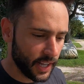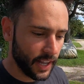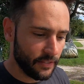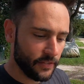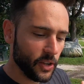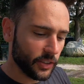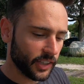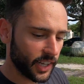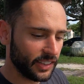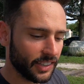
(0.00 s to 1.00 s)
It feels
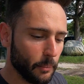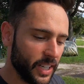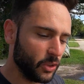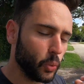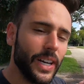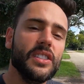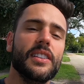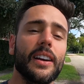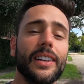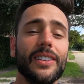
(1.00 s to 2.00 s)
like somebody's reached
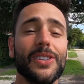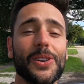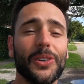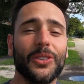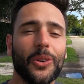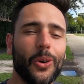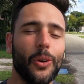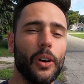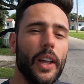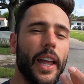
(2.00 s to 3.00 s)
down into your
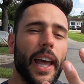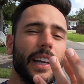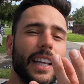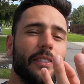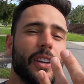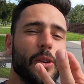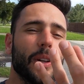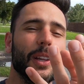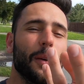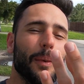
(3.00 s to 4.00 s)
soul and given you a
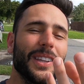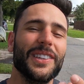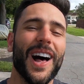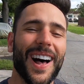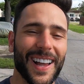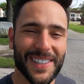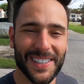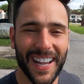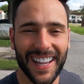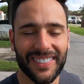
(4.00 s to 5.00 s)
little massage,
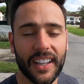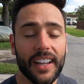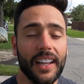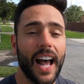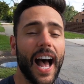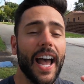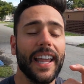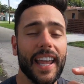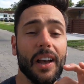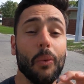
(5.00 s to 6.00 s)
guys. I
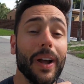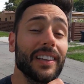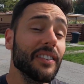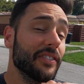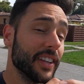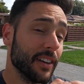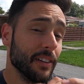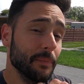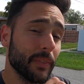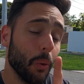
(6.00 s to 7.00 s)
can't wait to
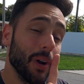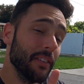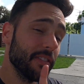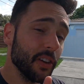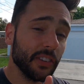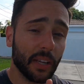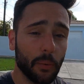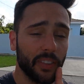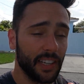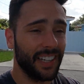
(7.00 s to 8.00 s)
feel what it feels like
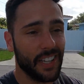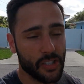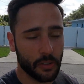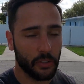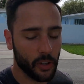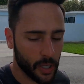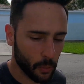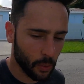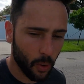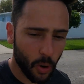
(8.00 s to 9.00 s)
with an additional 30
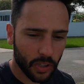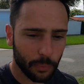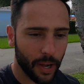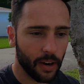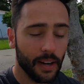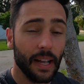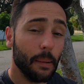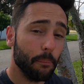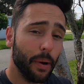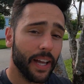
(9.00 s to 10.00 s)
rear wheel horsepower,
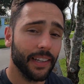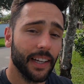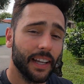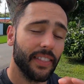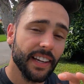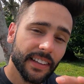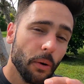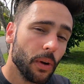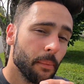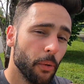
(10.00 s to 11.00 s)
but that's not
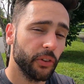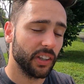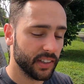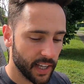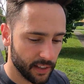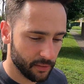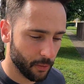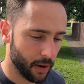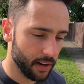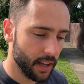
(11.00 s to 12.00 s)
what I'm most excited
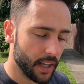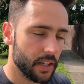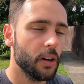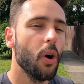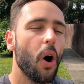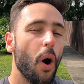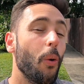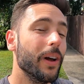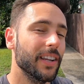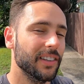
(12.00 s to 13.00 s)
for. You don't
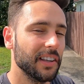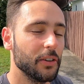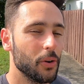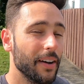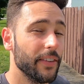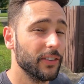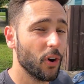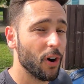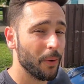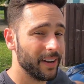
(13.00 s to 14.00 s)
always drive this
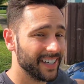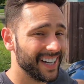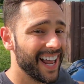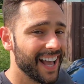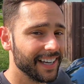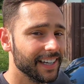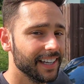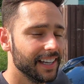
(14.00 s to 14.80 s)
car around at 9.